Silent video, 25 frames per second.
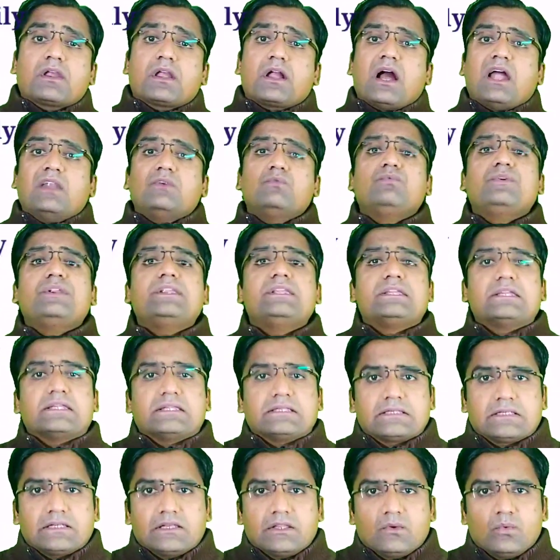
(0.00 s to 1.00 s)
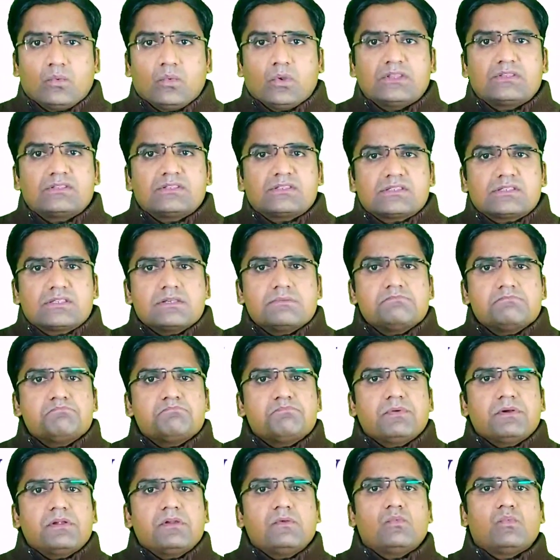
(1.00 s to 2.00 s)
conveniently with
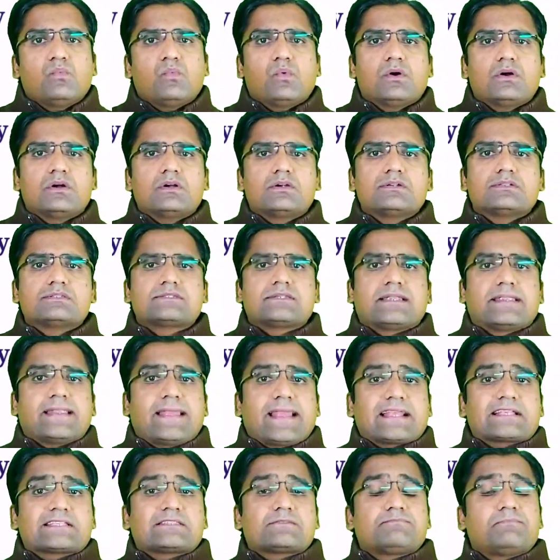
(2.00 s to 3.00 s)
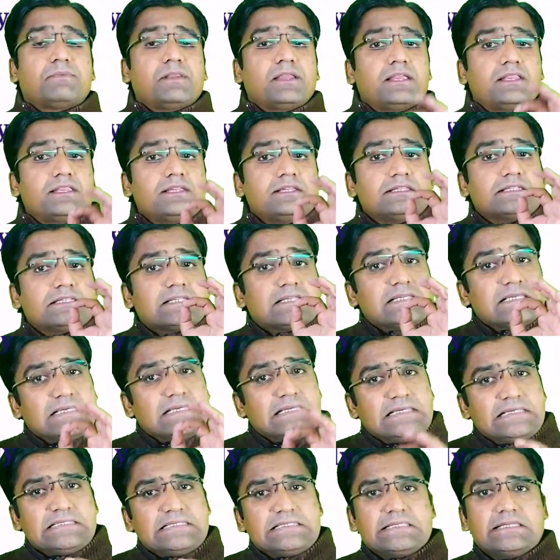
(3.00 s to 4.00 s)
simple words and explain it
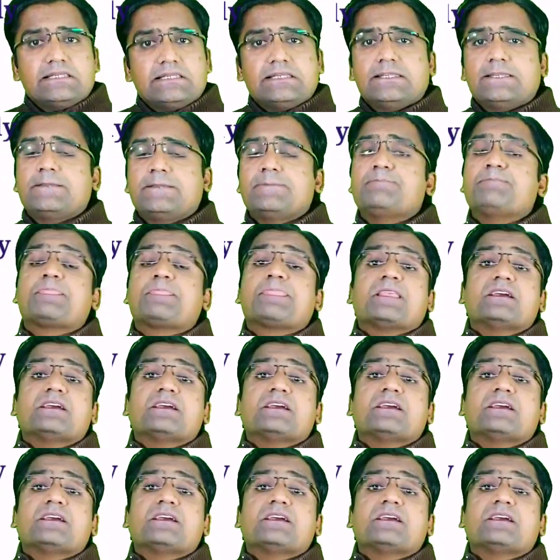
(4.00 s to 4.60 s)
easily